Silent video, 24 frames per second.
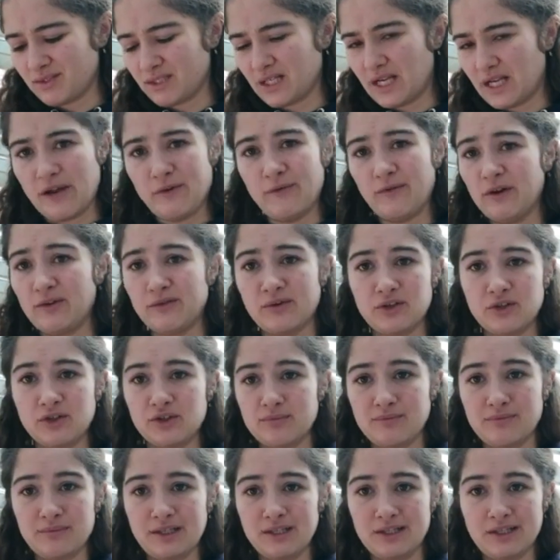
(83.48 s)
I have
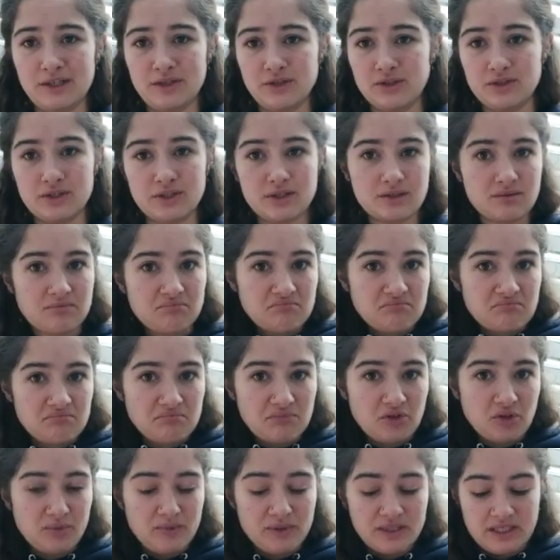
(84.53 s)
500 milliliters.
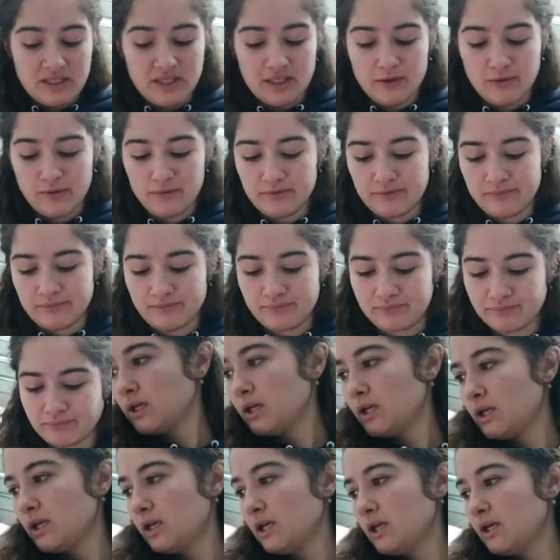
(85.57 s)
Hope it's enough.
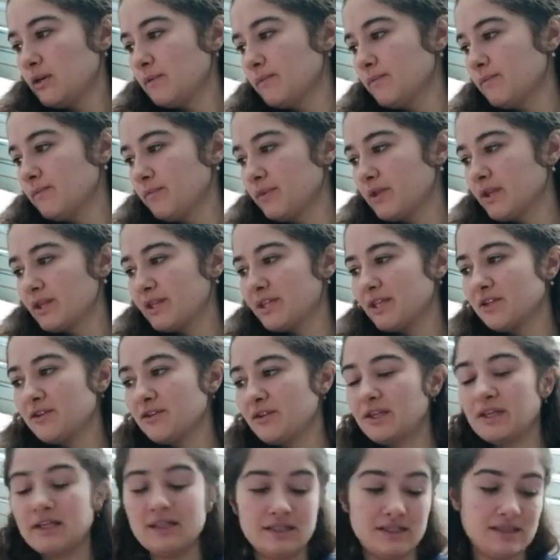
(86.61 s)
Then you
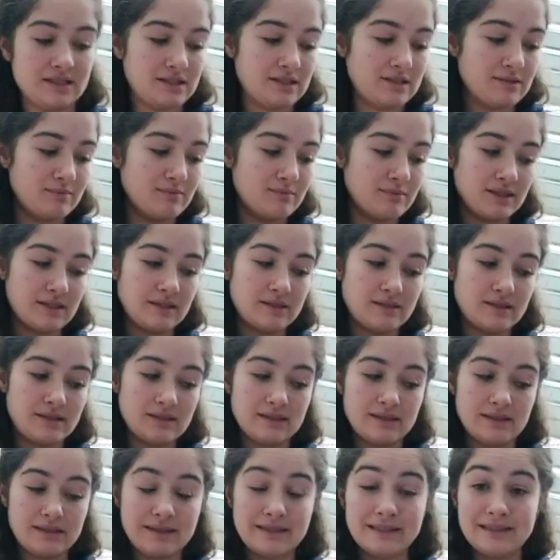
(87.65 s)
need some
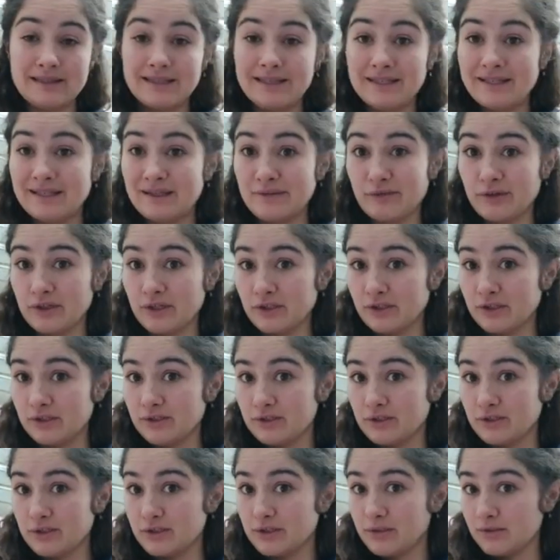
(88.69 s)

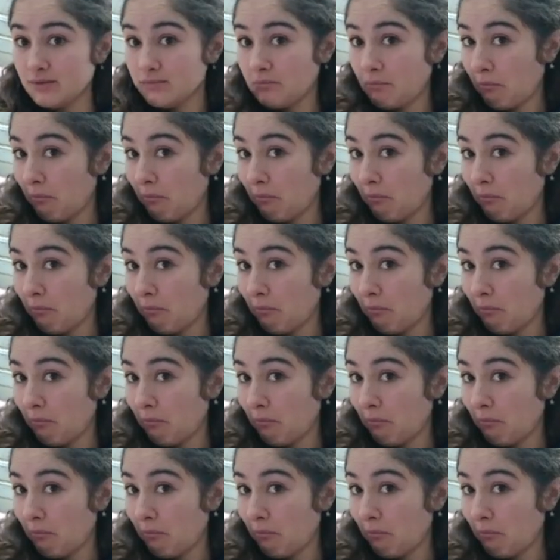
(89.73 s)
ladyfingers,